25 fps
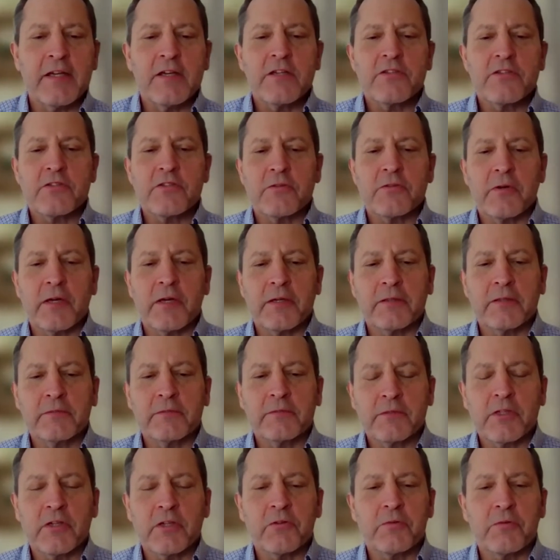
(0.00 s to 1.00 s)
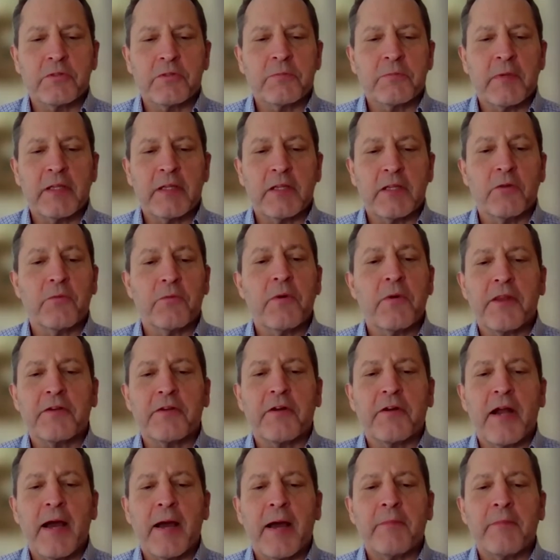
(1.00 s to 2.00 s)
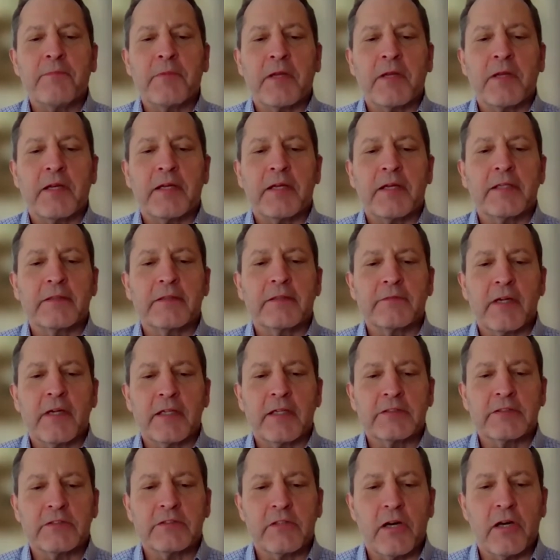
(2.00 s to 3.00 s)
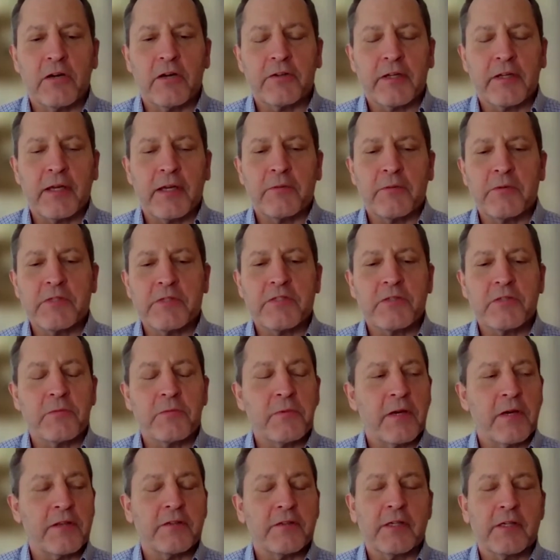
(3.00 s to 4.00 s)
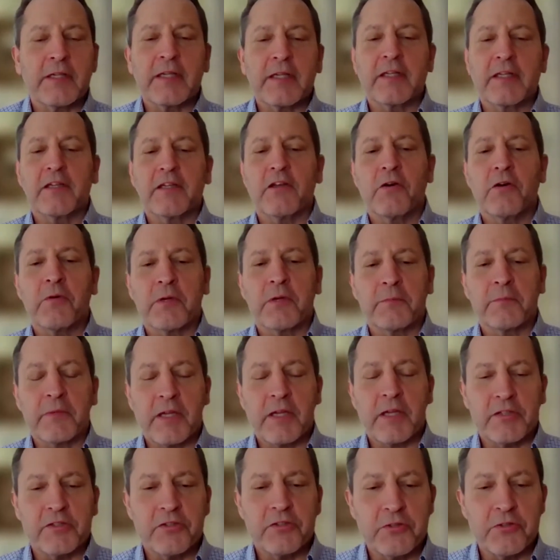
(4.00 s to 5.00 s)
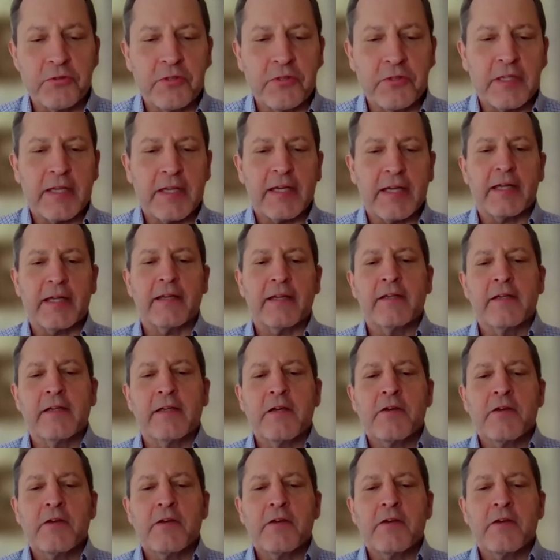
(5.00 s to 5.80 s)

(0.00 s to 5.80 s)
So I, went to my little weather app and I saw, okay, what's the weather? I need to know what I'm going to do today.